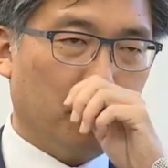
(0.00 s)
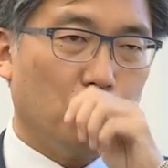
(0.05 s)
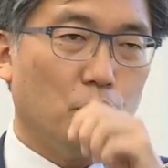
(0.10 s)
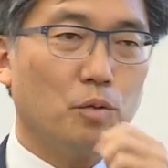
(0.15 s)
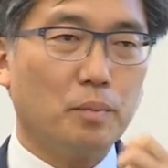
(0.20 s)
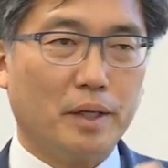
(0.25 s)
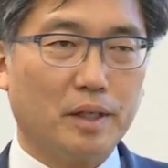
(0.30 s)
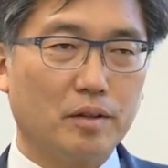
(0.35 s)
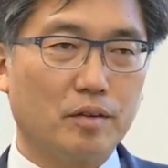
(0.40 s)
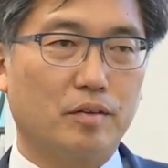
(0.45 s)

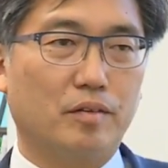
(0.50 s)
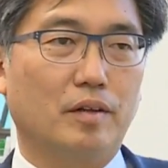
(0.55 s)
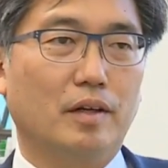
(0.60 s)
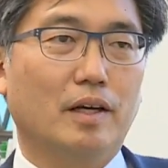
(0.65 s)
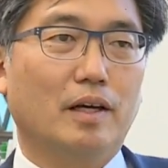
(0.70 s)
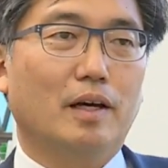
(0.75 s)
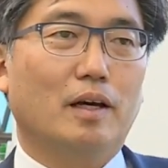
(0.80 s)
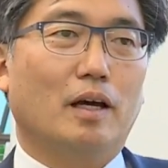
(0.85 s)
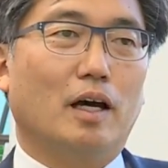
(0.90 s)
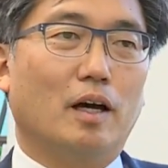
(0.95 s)
humans,
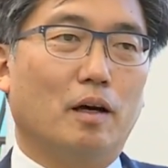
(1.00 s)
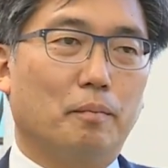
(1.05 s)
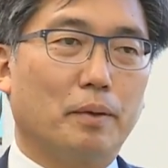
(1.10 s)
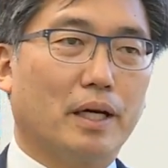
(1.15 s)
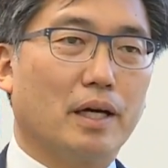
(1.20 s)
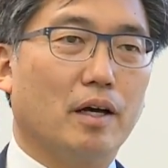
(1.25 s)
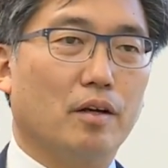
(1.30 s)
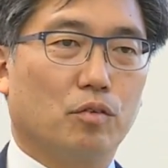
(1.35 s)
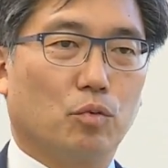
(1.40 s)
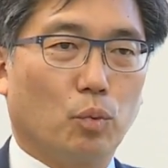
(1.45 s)
uh,
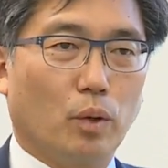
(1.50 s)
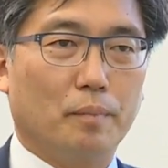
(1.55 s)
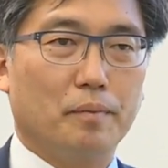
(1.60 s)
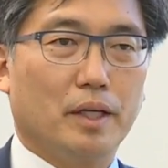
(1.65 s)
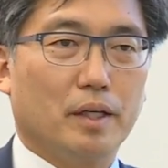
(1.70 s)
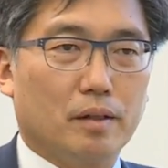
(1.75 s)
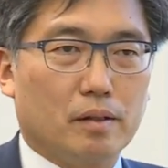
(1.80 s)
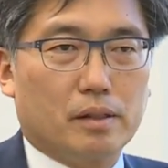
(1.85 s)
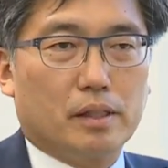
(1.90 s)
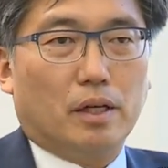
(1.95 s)
because
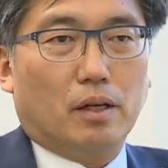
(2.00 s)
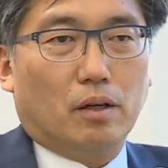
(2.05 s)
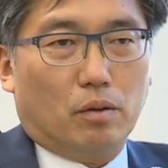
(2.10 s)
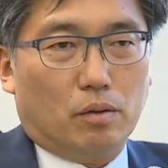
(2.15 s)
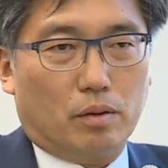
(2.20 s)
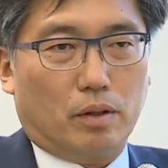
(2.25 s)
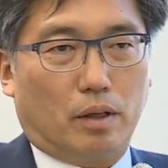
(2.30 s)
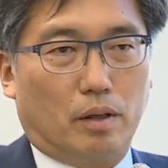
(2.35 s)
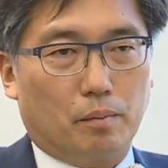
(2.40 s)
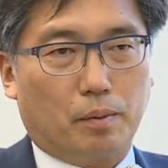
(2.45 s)
women, you
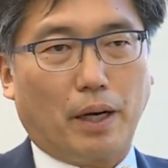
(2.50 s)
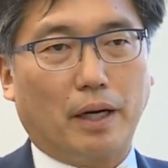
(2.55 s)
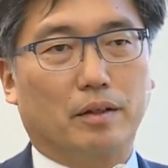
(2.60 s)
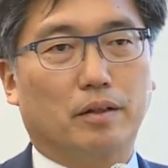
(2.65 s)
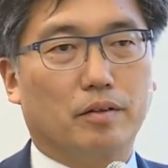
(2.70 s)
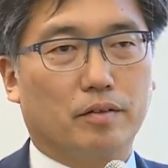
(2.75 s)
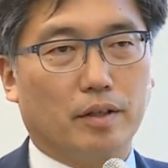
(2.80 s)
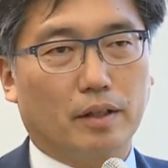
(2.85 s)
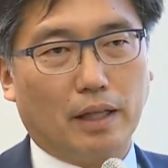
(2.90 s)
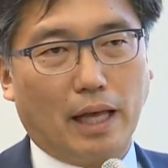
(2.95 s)
know, the
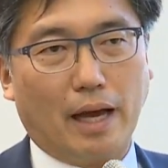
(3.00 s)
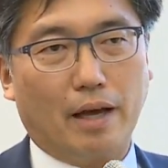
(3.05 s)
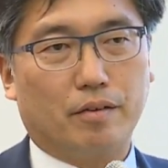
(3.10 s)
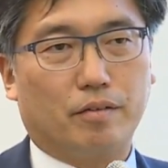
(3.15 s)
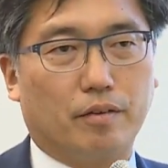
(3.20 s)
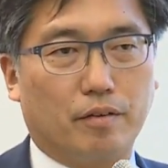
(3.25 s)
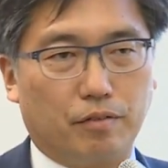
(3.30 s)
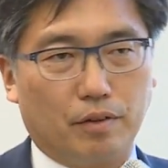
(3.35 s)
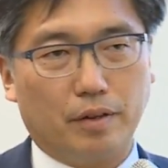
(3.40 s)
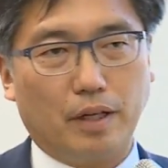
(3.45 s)
pregnancy
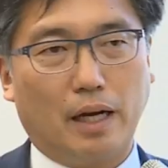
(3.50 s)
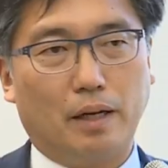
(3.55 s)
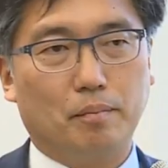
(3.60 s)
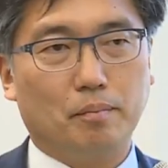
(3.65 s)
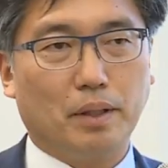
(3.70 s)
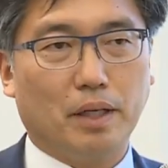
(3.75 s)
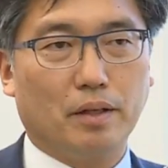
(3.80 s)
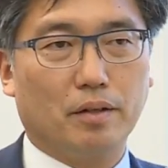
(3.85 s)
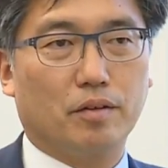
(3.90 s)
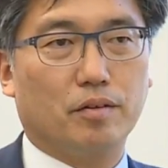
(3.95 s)
lasts nine
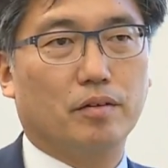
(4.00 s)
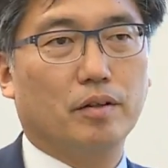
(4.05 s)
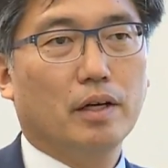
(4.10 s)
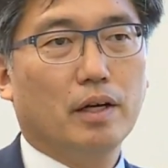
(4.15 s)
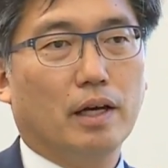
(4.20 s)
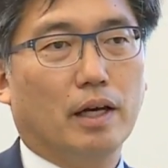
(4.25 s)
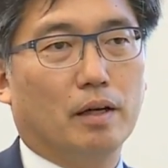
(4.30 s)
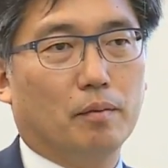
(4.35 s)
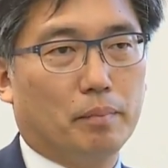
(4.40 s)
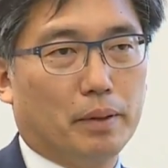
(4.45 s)
months,
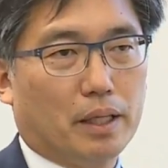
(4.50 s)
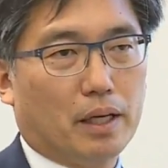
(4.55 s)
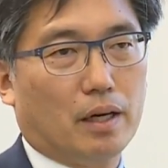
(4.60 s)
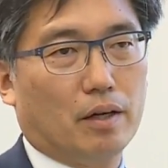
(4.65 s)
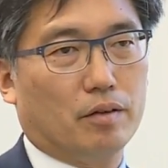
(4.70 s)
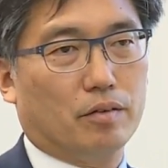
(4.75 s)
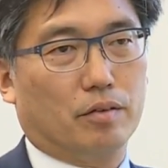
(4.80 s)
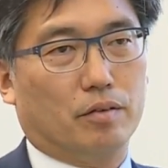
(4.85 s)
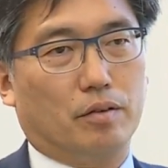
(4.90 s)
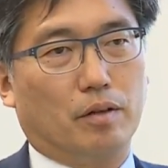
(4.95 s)
and
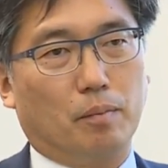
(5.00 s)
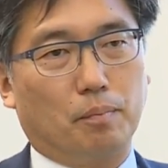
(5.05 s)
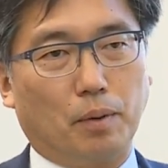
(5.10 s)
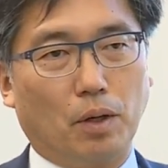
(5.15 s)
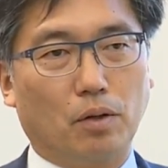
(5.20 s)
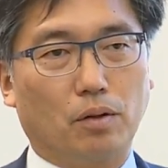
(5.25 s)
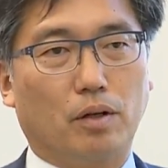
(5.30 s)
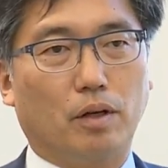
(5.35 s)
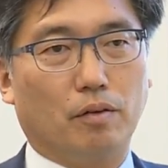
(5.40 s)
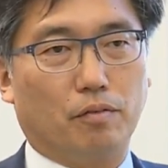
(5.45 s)
because the
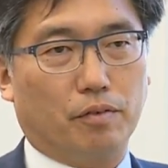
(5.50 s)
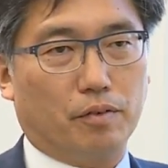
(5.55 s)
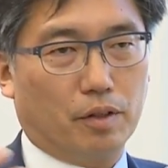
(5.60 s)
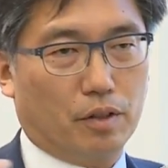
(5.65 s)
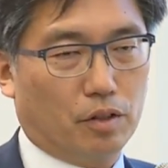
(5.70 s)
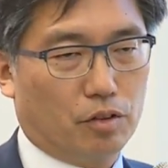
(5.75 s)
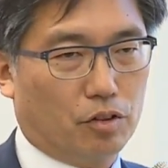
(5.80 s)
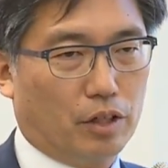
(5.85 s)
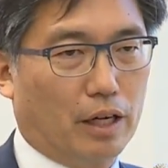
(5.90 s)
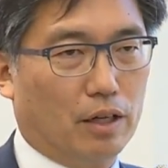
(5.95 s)
bulk of
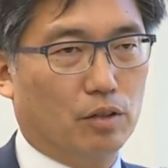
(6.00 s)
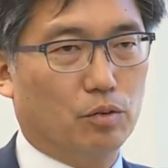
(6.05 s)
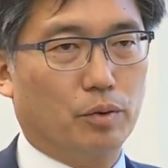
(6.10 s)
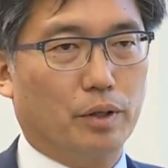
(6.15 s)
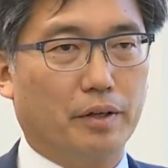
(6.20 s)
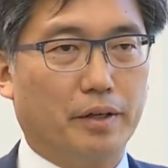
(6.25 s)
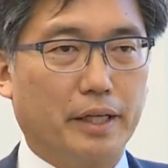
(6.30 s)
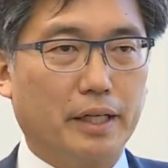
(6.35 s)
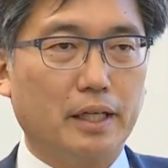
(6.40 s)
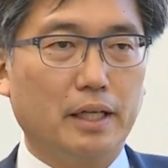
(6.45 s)
the child
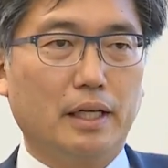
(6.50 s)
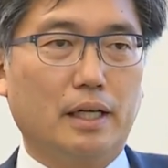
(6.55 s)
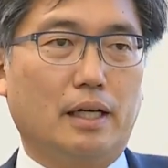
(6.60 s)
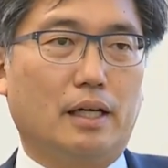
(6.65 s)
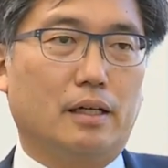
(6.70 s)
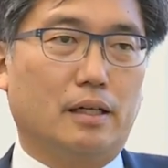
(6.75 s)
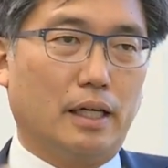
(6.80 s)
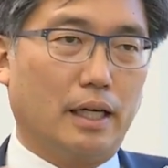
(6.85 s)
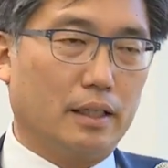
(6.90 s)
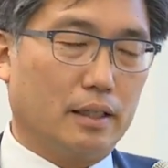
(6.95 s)
rearing,
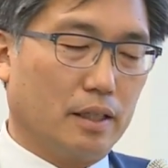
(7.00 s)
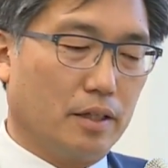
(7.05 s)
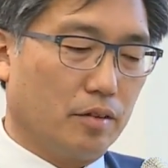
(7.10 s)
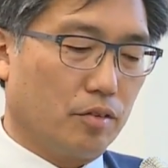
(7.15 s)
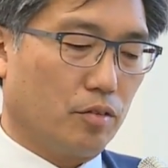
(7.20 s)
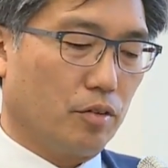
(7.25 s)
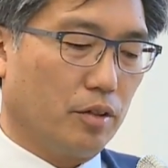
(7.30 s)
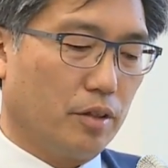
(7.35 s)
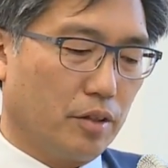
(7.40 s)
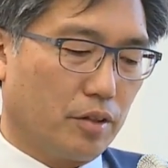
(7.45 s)
uh, at
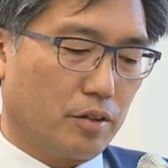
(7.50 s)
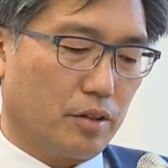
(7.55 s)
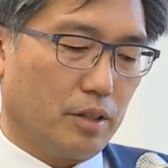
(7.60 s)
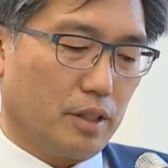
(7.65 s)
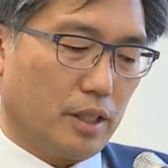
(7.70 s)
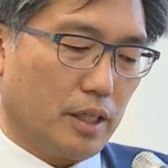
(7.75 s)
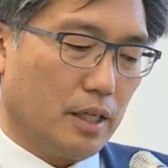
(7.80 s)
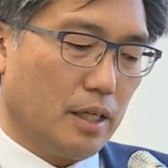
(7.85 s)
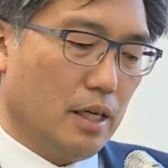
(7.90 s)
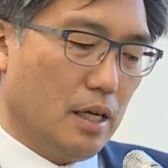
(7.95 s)
least
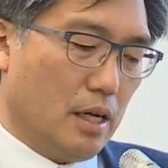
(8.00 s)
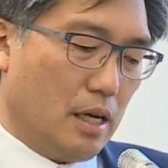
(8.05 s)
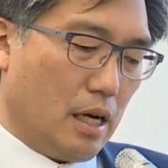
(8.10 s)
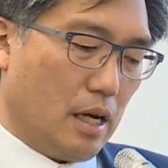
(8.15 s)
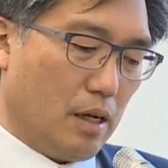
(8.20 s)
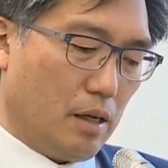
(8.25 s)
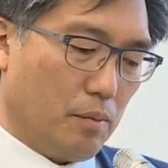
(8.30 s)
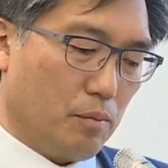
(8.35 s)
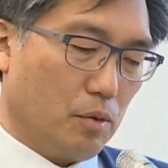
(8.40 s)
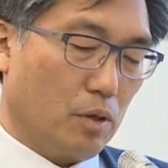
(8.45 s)
traditionally,
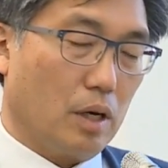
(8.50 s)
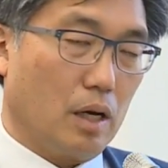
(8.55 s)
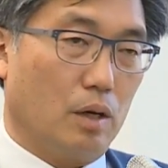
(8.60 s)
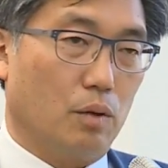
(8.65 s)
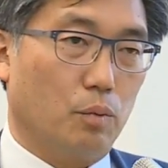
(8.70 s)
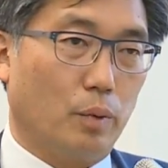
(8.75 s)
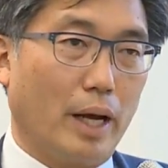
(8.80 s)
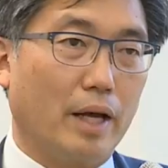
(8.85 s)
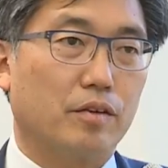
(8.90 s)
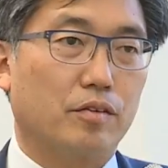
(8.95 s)
um,
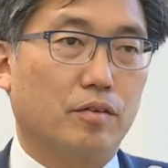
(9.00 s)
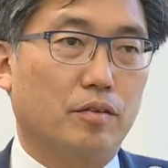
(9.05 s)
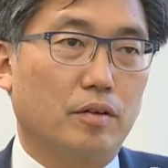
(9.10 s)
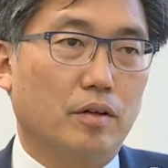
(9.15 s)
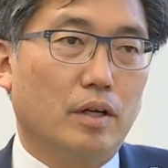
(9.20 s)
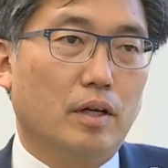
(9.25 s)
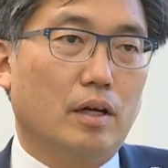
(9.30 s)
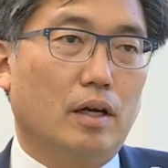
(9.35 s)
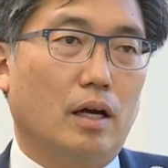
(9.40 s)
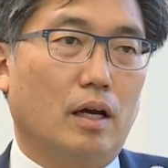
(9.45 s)
uh, rests
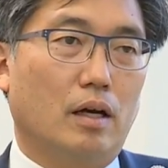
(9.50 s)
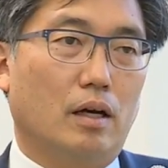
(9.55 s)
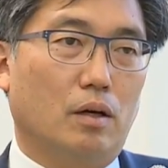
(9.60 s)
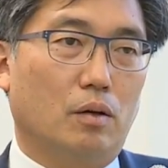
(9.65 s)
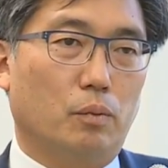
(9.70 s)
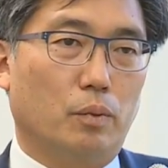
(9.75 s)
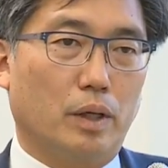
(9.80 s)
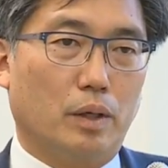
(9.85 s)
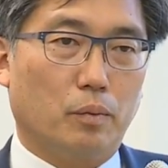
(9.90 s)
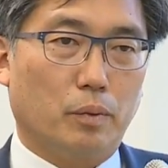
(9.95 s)
uh,
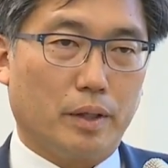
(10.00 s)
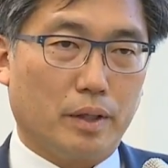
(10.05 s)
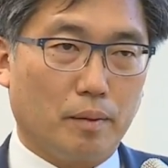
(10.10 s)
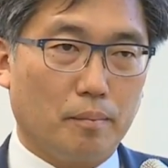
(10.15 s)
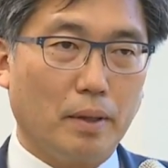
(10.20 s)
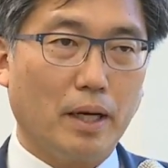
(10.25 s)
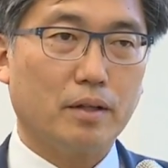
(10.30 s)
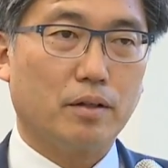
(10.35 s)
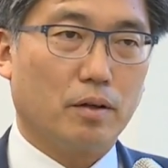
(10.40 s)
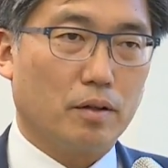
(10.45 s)
w- with the
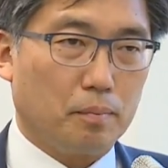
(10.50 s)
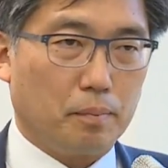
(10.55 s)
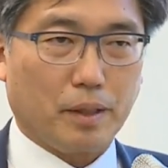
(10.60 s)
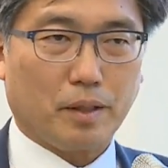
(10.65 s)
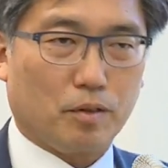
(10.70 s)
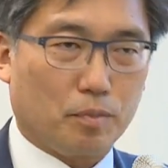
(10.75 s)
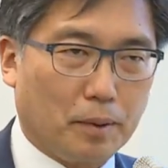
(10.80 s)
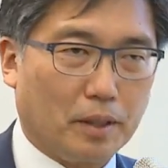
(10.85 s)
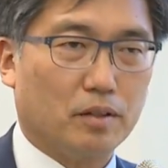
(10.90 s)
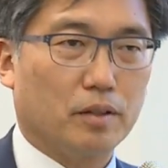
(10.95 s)
mother, but
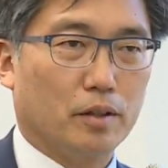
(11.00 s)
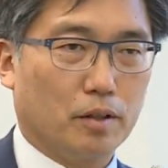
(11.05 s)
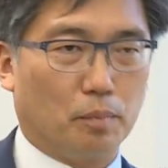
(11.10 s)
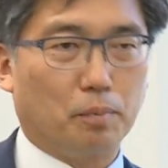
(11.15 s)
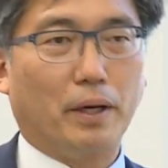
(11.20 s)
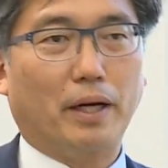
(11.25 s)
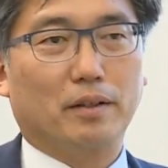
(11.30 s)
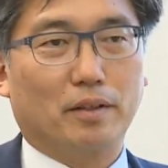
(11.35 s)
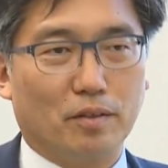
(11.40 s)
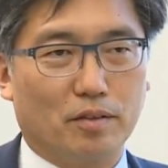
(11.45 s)
especially the
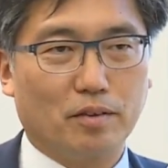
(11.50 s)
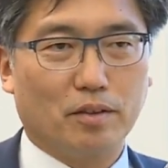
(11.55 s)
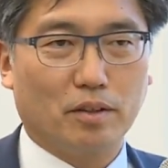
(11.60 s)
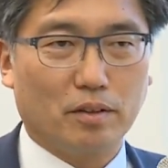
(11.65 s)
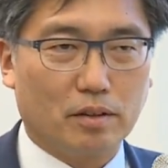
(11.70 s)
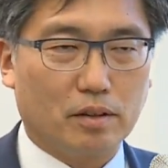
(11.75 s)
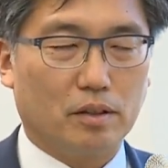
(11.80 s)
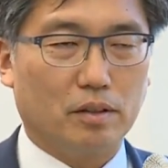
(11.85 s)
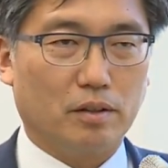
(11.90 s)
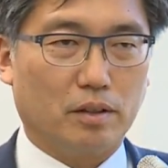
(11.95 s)
pregnancy
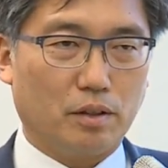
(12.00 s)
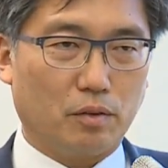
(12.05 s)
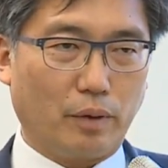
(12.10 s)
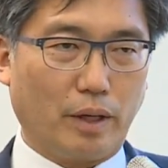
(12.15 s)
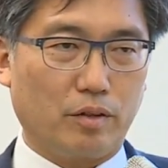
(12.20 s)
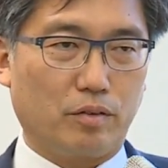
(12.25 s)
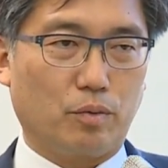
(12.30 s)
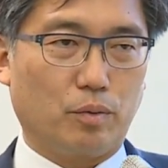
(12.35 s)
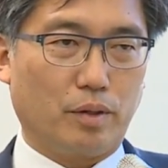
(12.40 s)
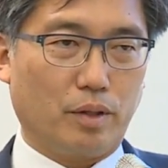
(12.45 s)
clearly
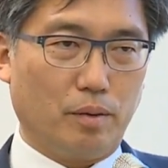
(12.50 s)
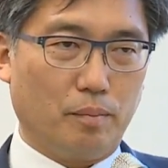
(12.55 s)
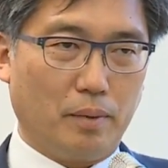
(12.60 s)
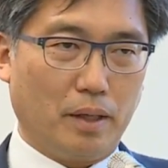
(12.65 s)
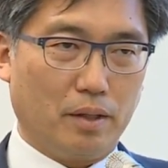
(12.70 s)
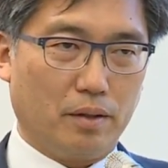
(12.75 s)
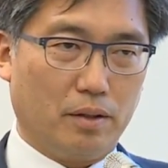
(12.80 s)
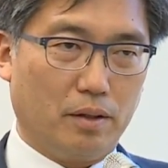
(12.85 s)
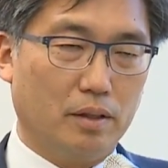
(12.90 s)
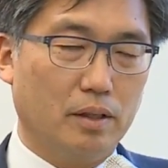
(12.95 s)
rests with the
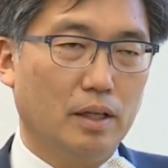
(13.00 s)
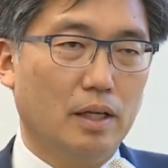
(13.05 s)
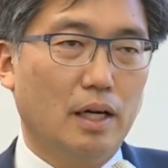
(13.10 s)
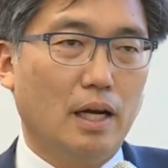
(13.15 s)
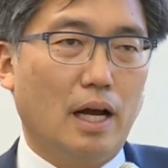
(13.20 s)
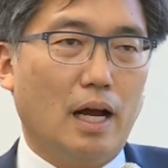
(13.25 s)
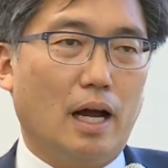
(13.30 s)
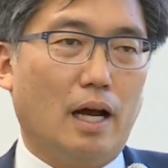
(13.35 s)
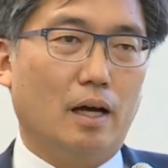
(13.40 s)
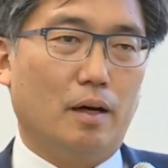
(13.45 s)
mother.
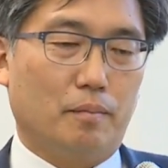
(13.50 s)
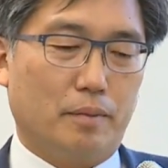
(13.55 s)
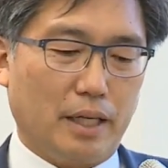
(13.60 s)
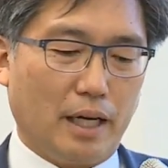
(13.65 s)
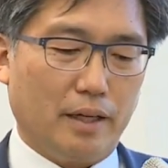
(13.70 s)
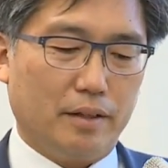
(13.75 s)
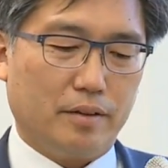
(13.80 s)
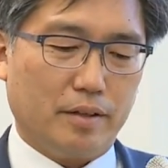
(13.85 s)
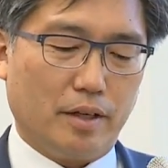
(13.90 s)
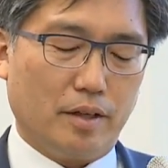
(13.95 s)
Um, the
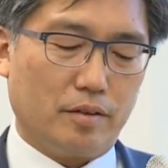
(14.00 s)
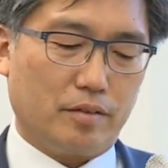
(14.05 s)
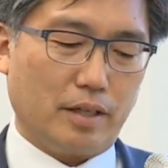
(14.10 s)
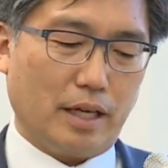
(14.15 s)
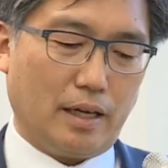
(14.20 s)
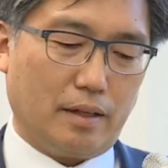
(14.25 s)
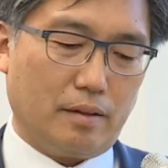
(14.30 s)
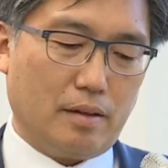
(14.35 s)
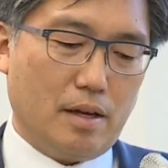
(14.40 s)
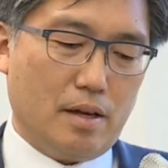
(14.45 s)
idea is
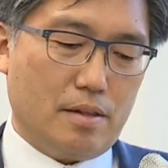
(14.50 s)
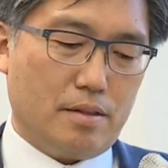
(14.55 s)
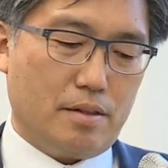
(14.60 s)
that